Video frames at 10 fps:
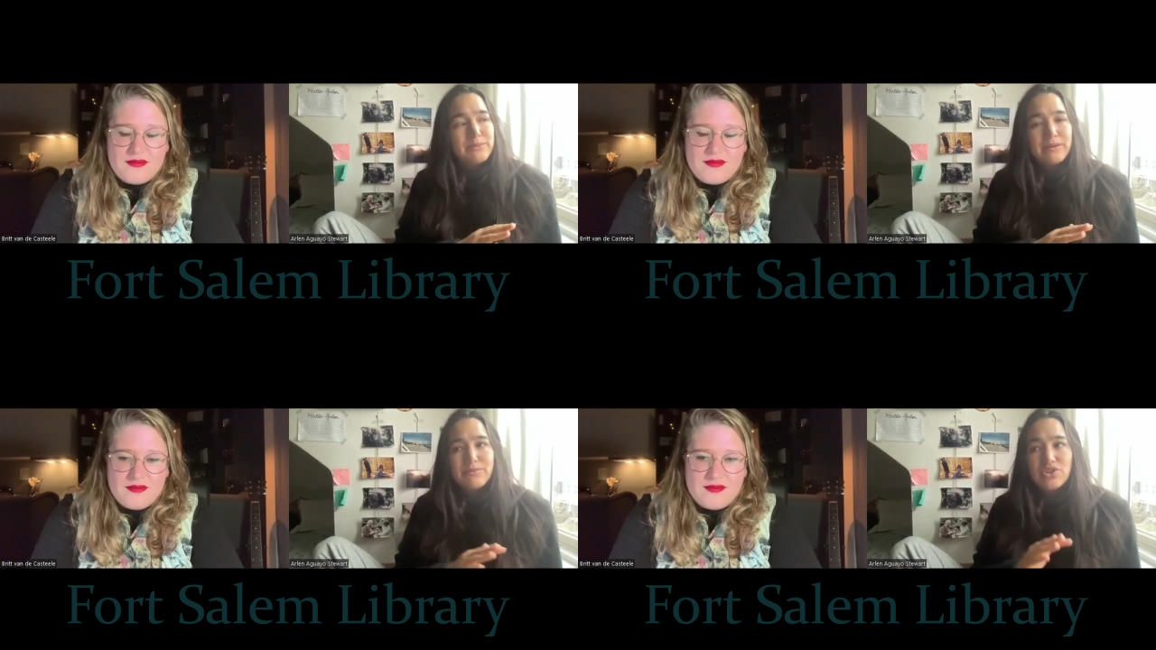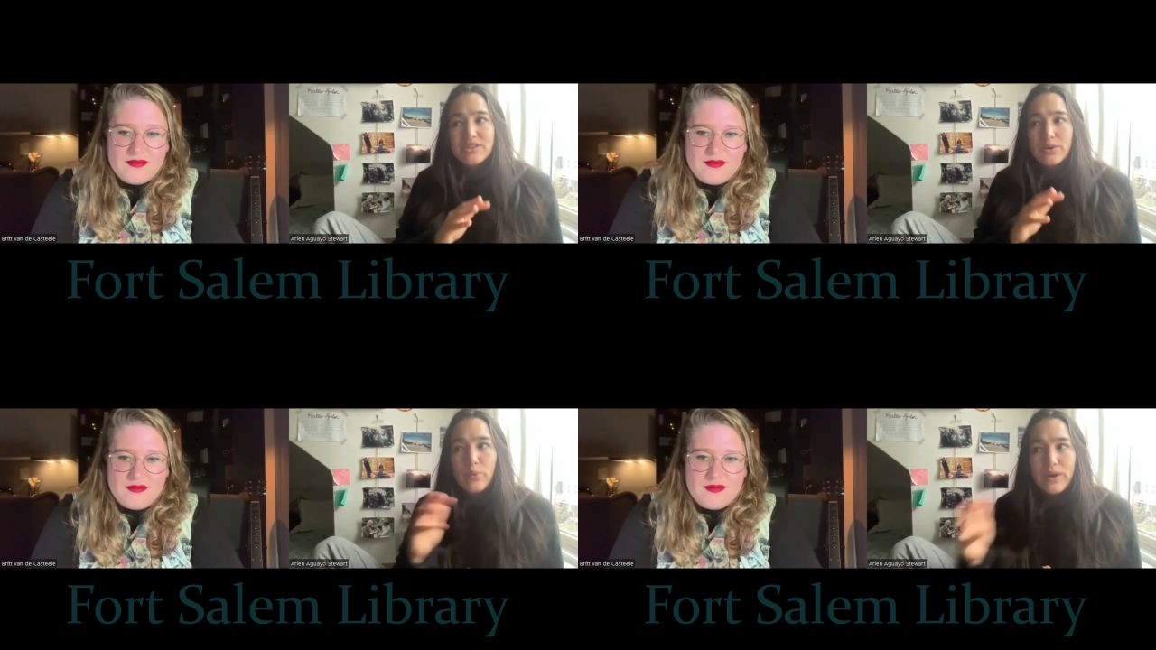Speaker 1: but i'm just
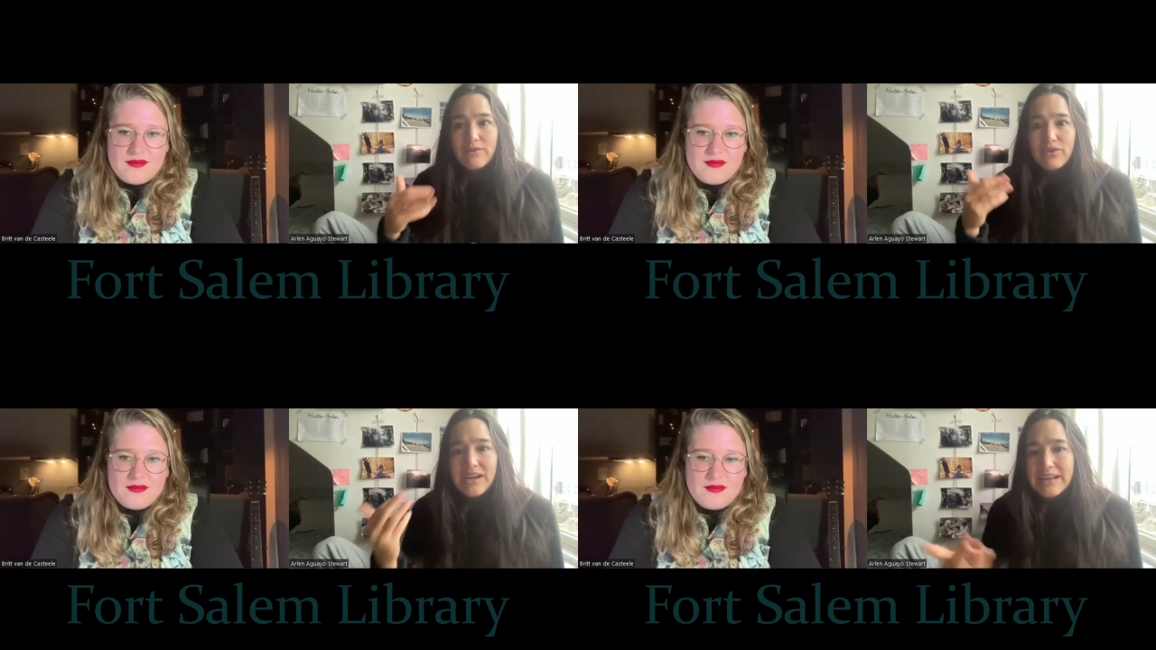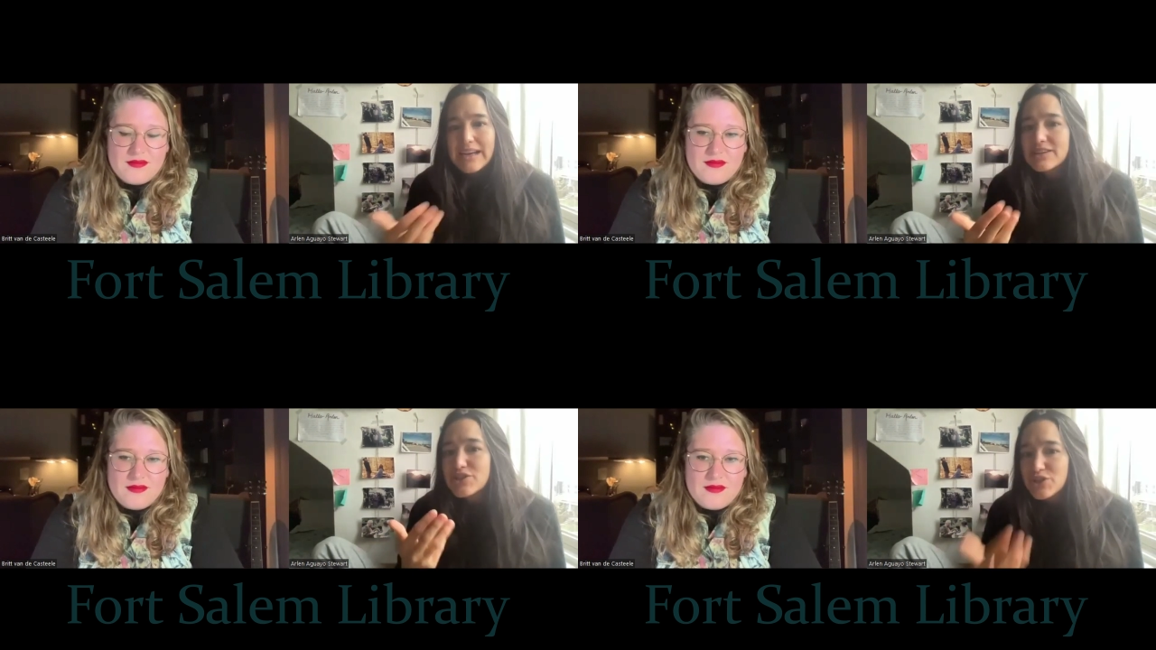like whatever
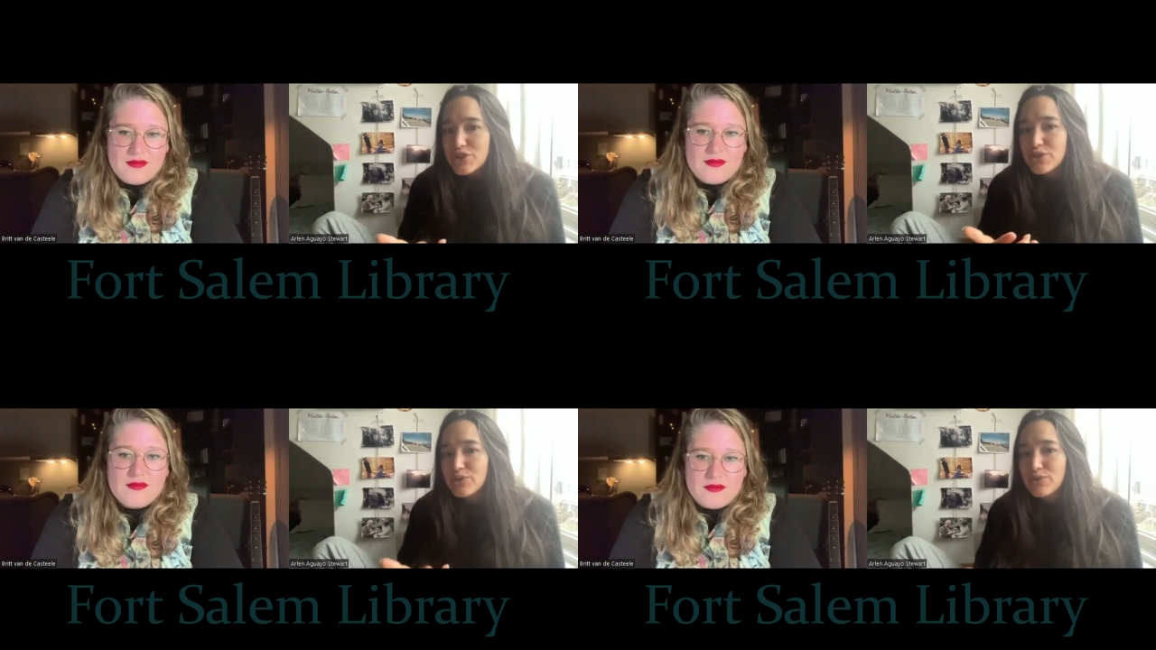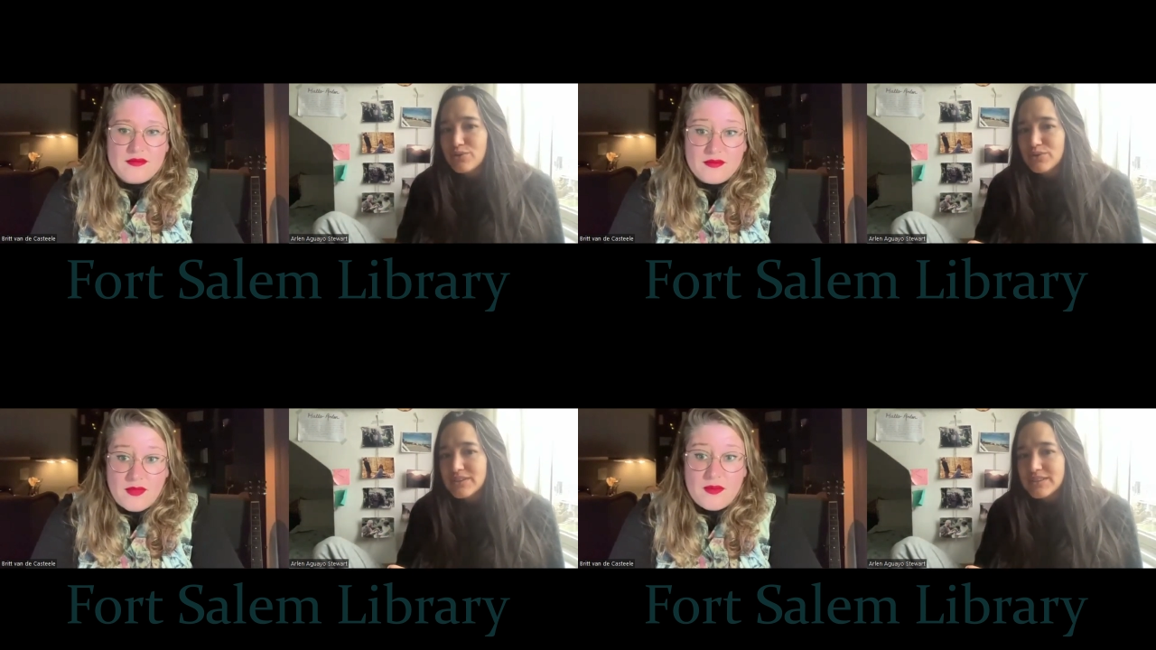connects to you